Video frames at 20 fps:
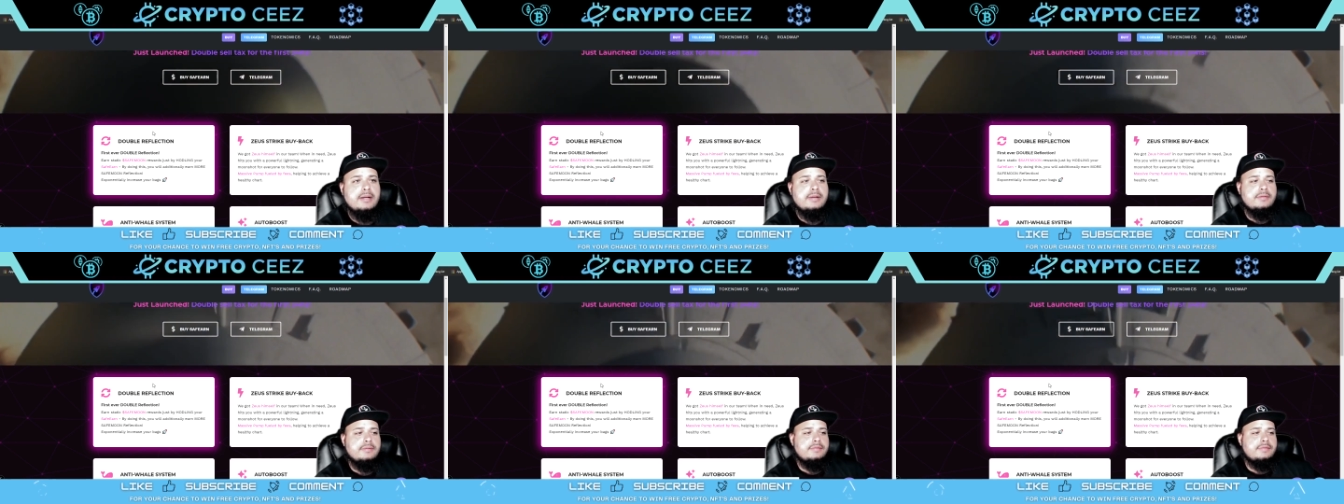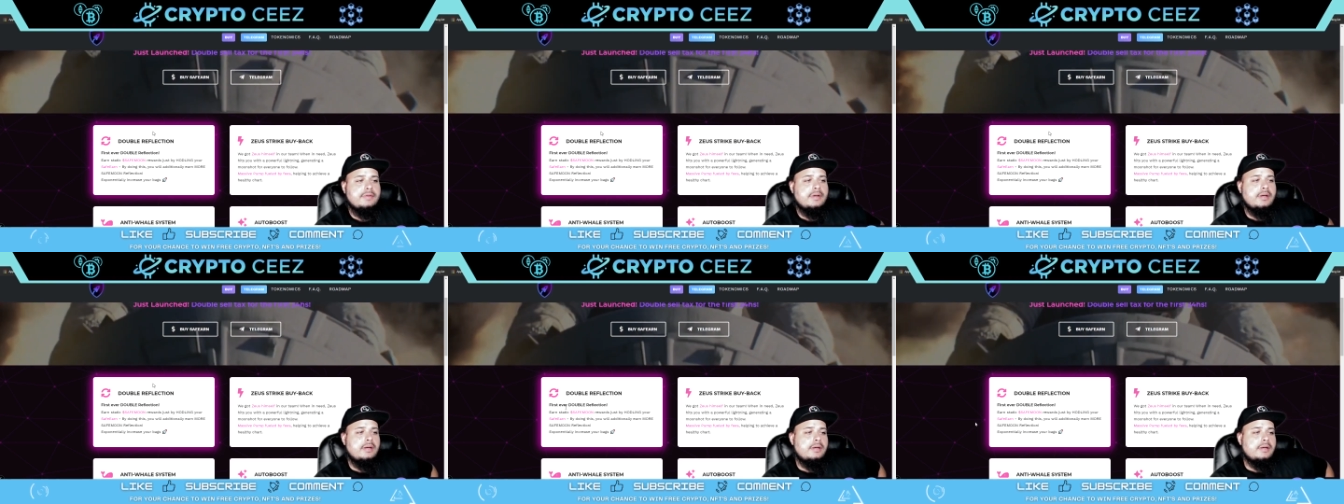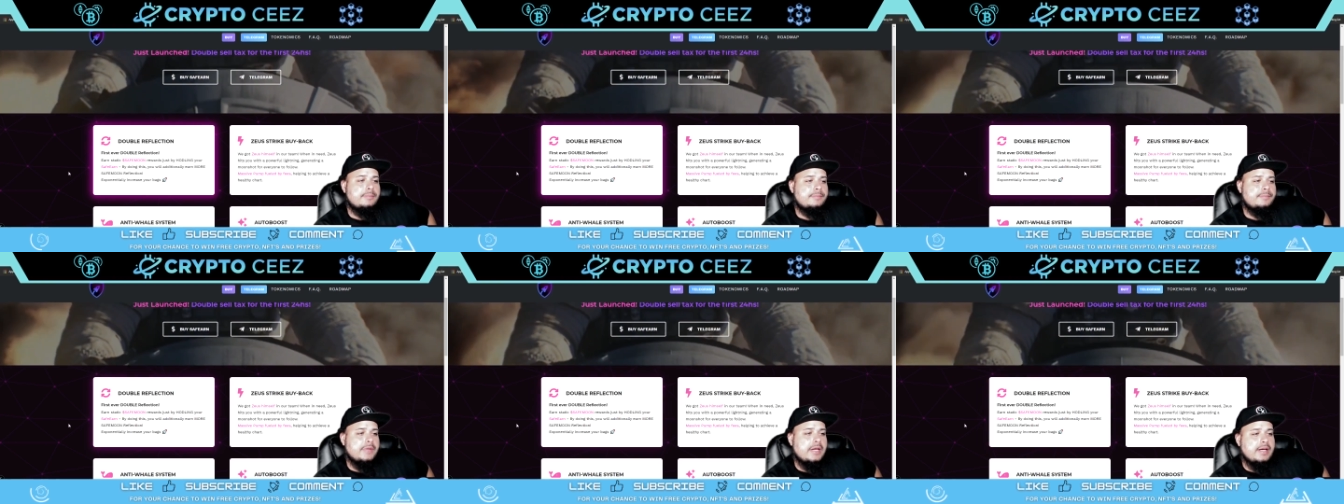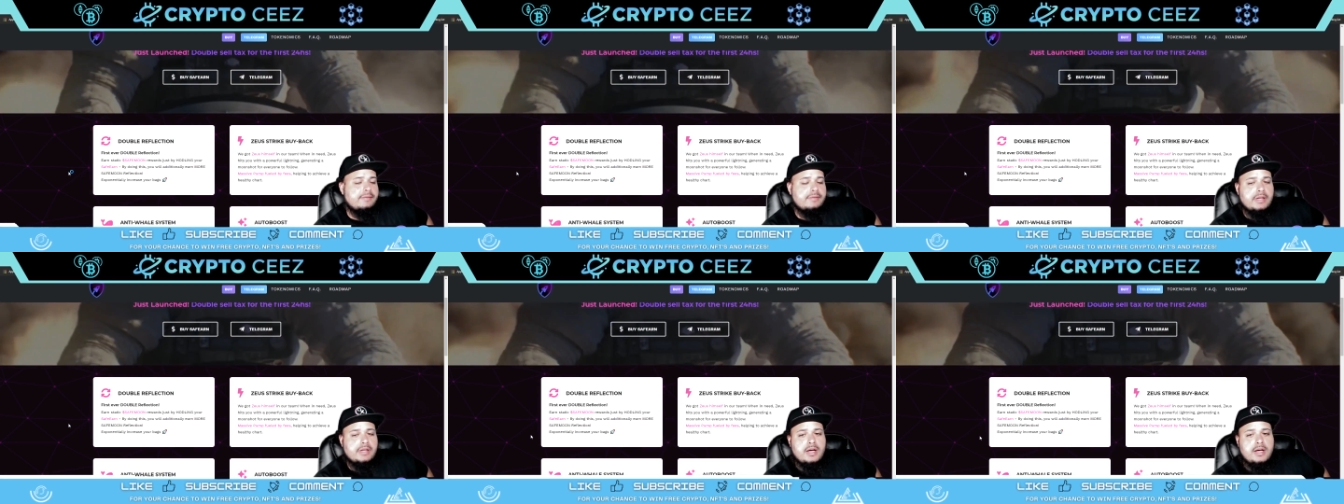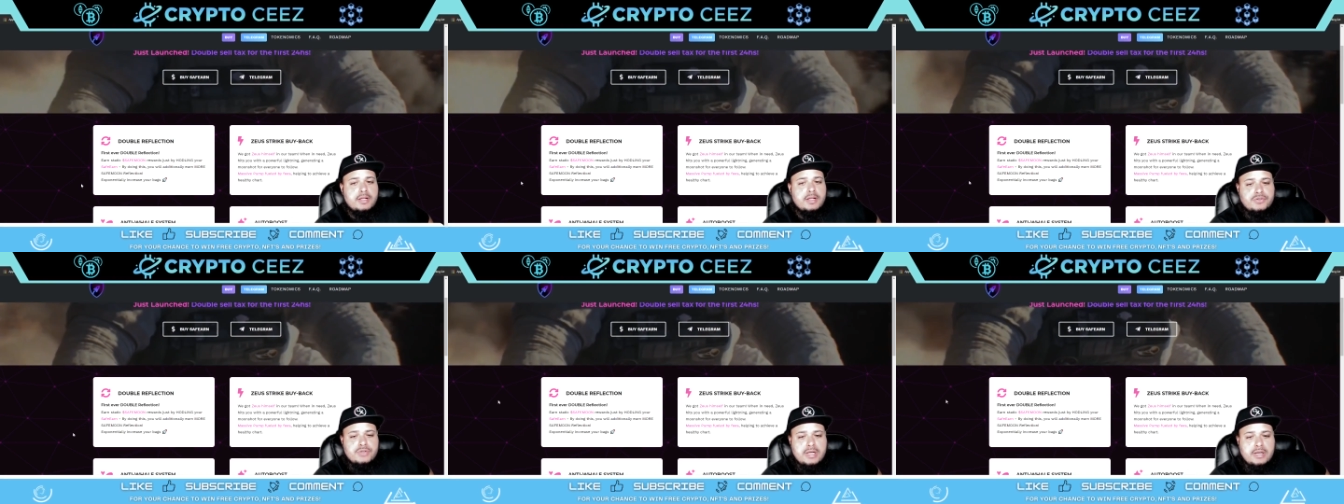of the
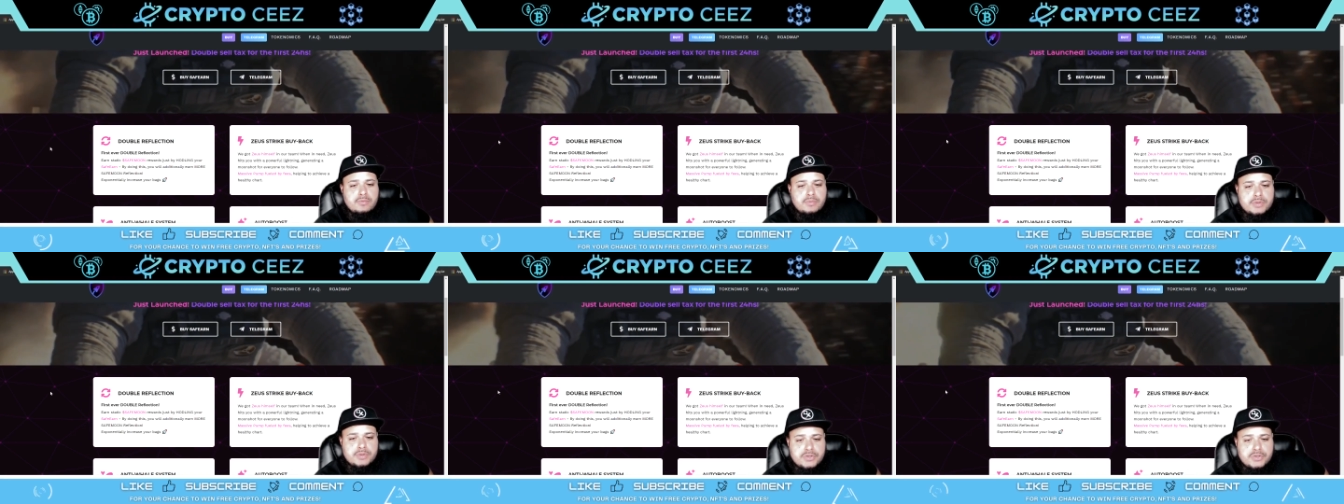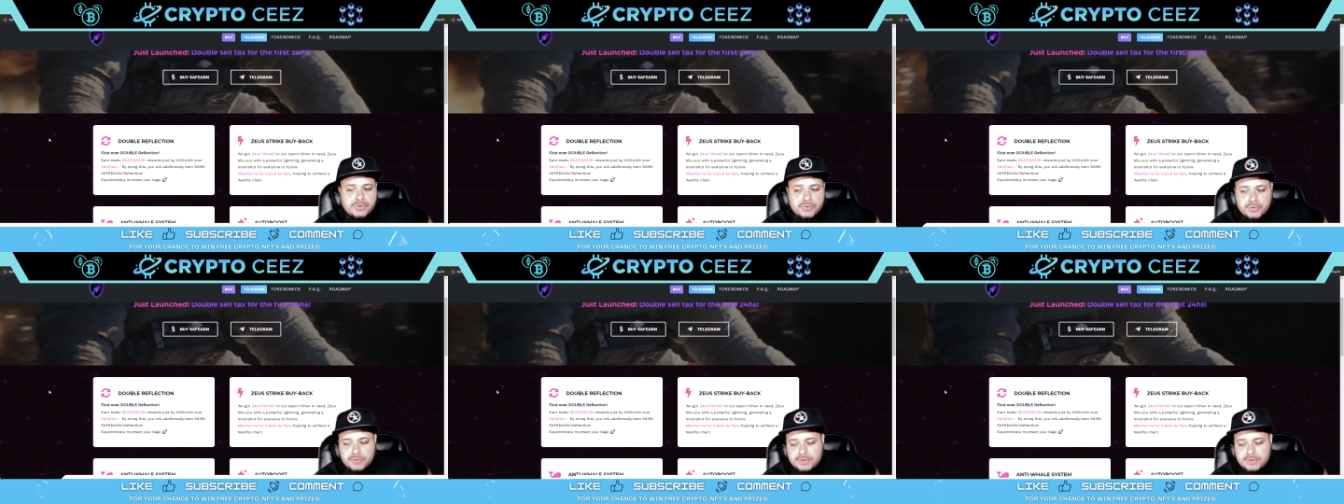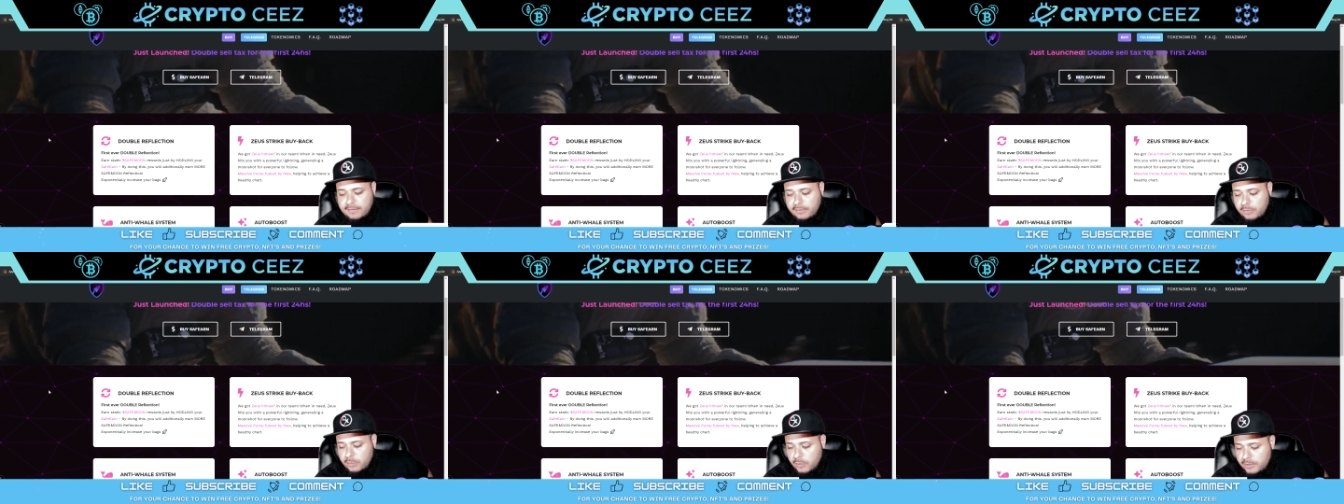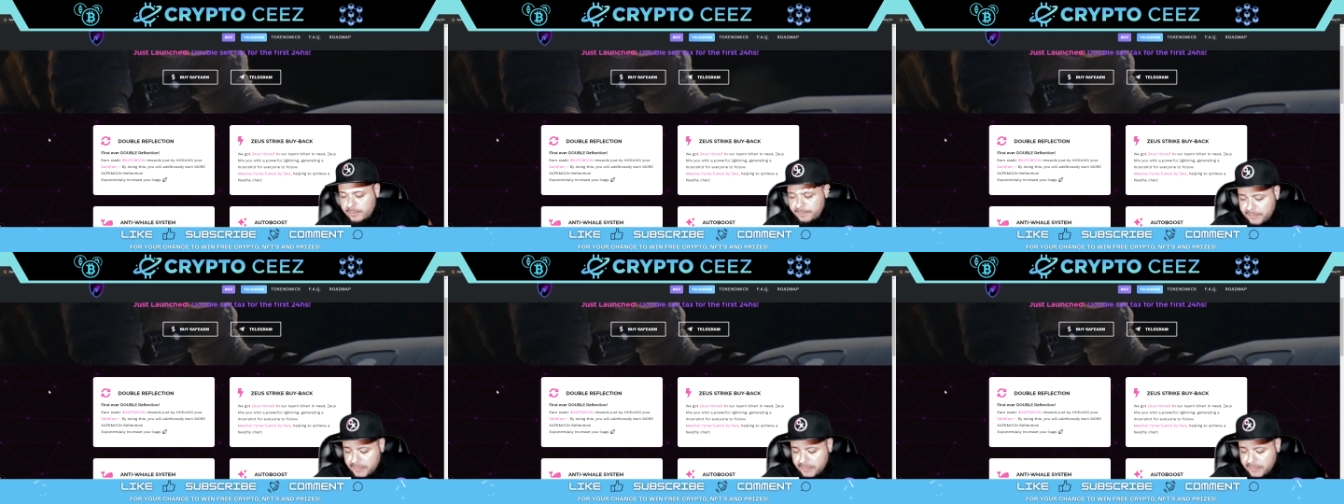contract, which screws everyone.